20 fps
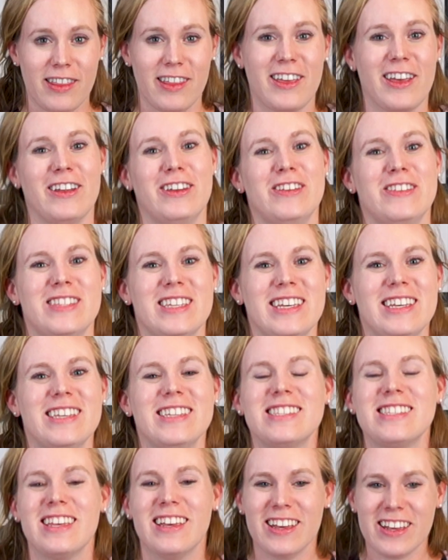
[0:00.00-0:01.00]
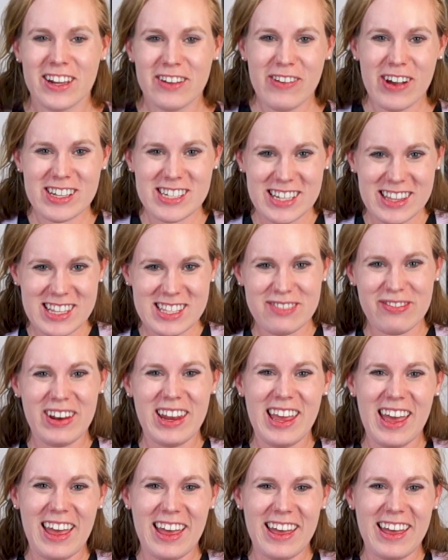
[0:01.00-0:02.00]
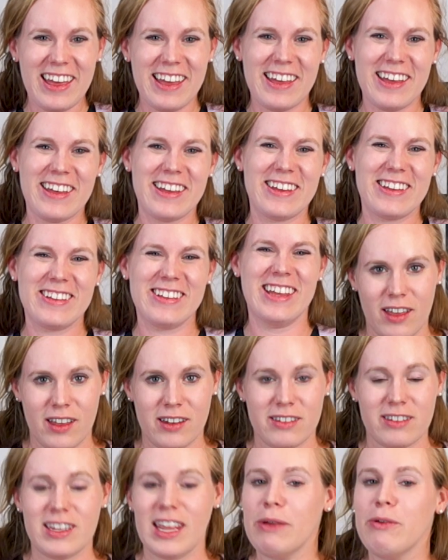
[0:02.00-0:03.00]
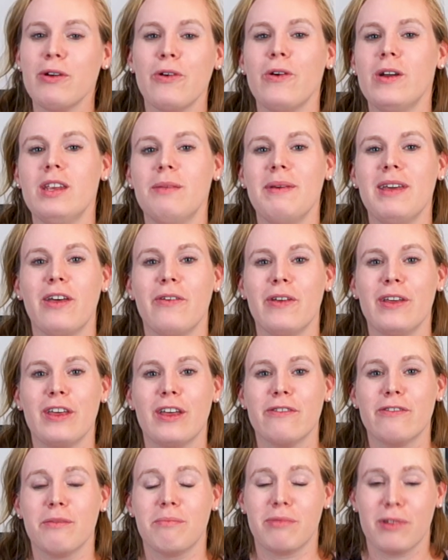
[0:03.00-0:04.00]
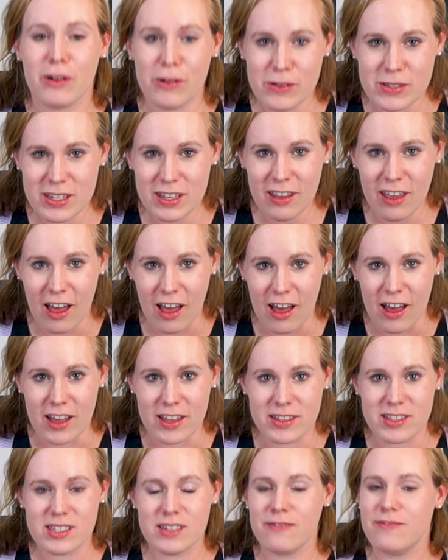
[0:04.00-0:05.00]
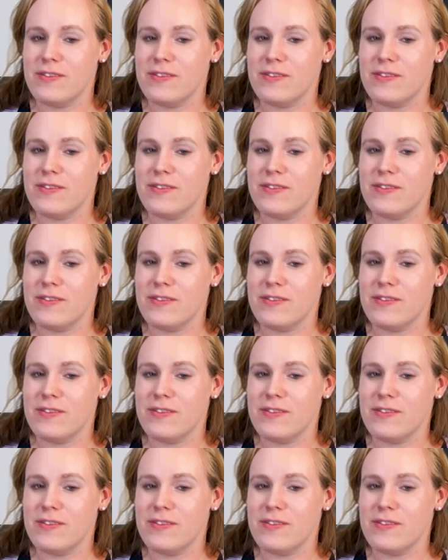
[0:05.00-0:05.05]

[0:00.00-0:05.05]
The good news is, you're watching this video! Today we're going to be going over pros and cons to